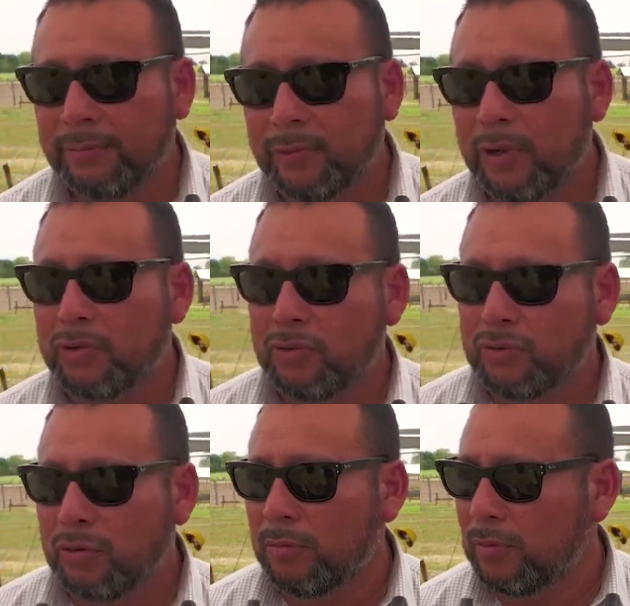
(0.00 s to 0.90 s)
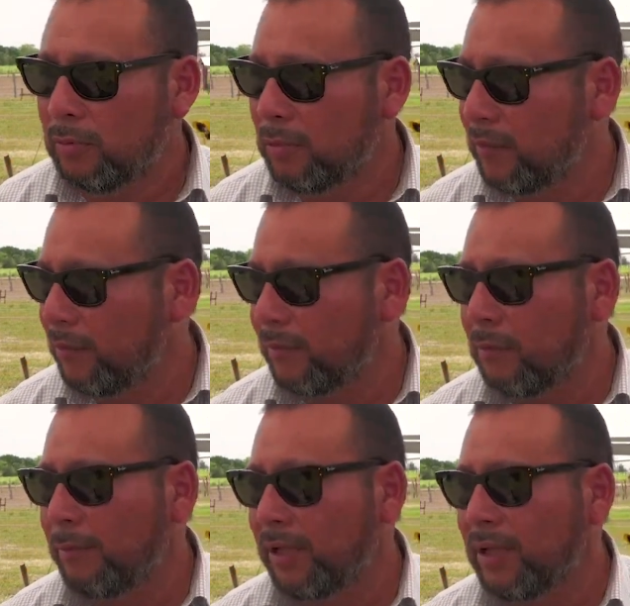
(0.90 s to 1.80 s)
gone through some level of
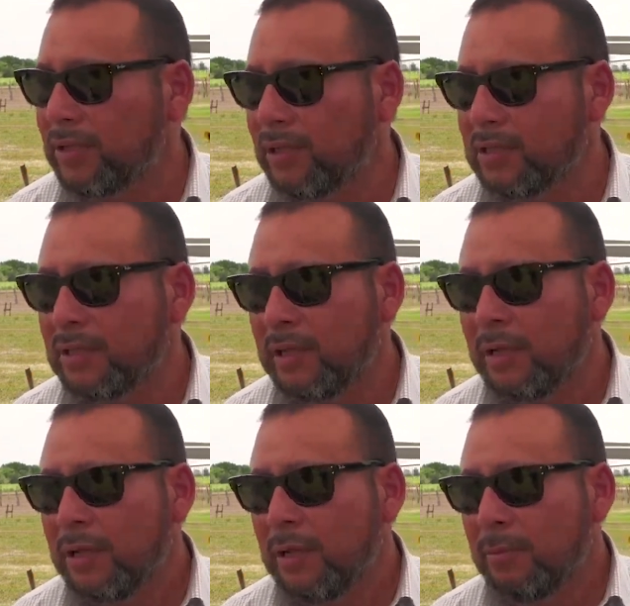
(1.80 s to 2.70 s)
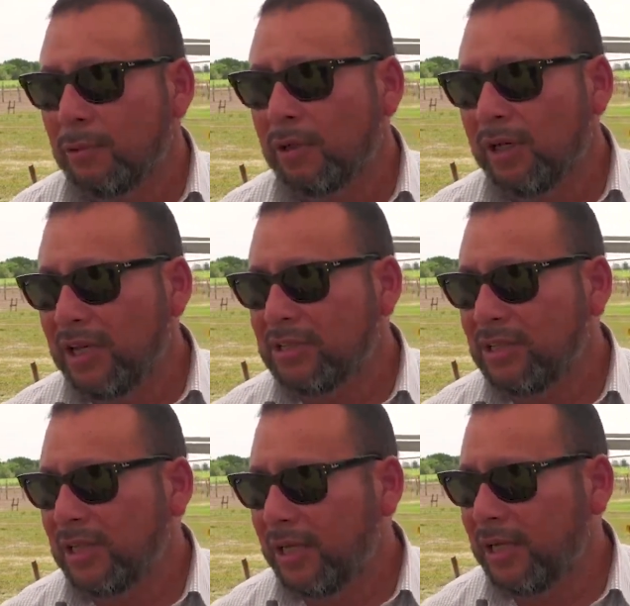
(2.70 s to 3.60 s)
complications, but the
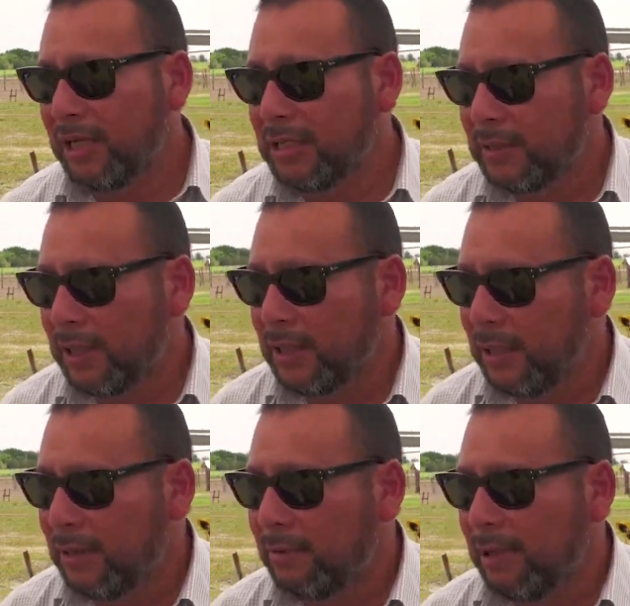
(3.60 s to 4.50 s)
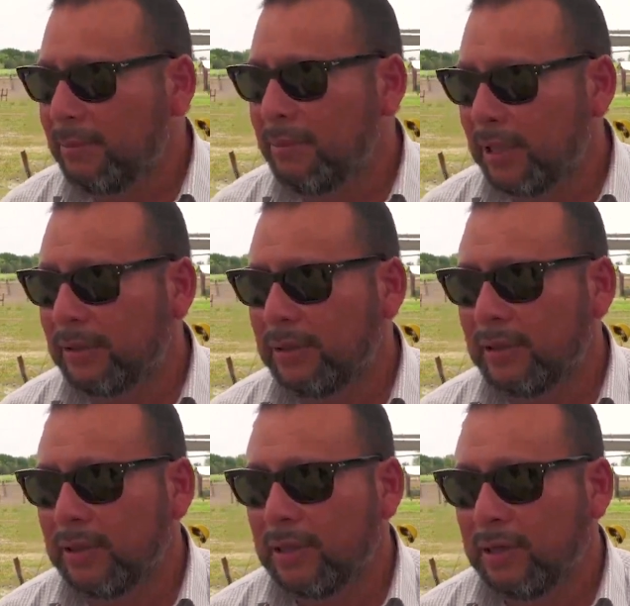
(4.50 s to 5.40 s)
last thing I met
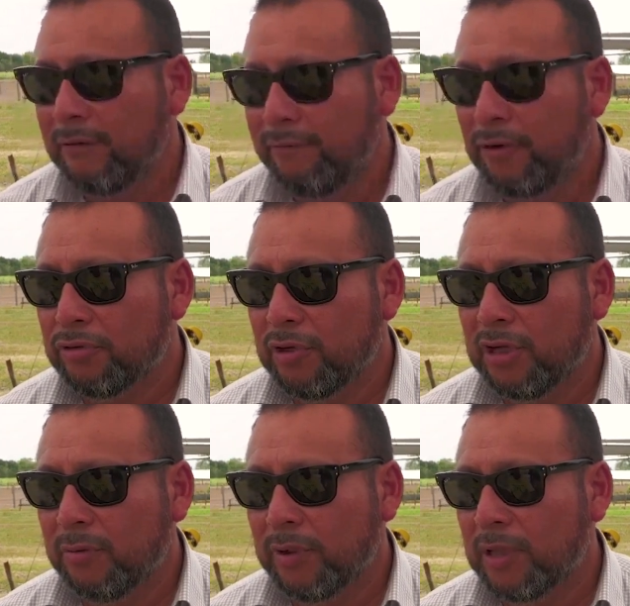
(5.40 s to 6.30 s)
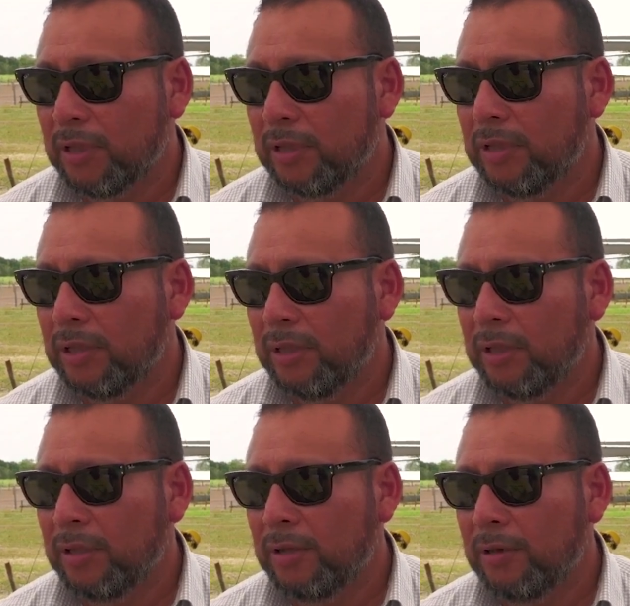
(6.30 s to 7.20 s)
virtually with
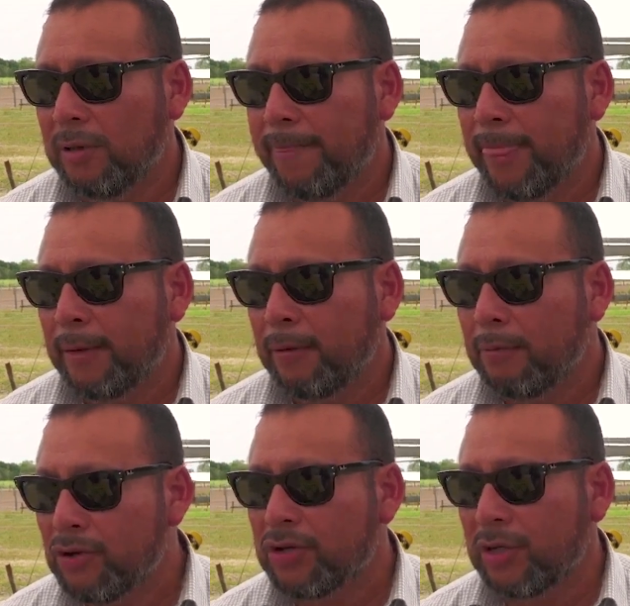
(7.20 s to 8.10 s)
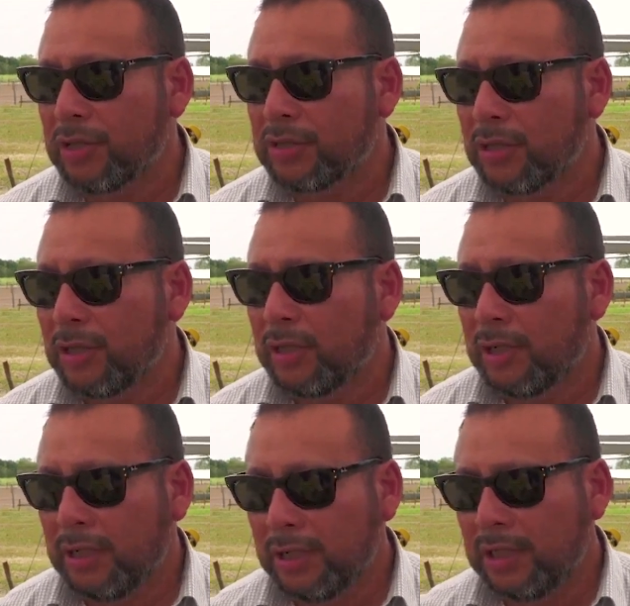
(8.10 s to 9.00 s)
the commissioners,
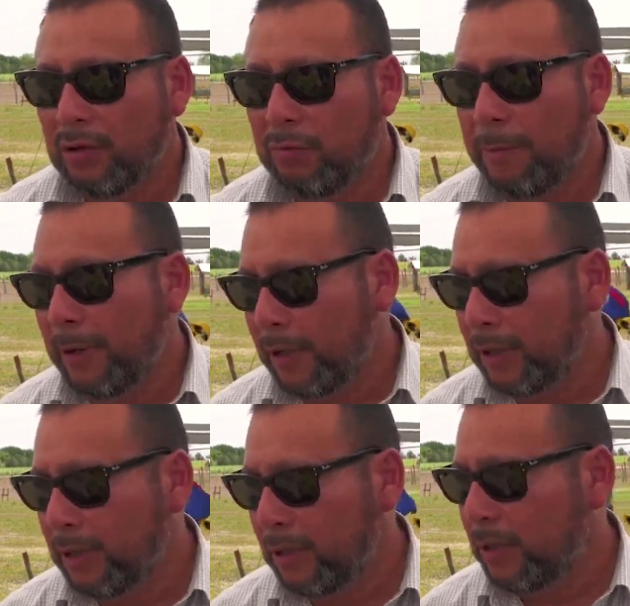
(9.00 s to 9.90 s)
and they were prepared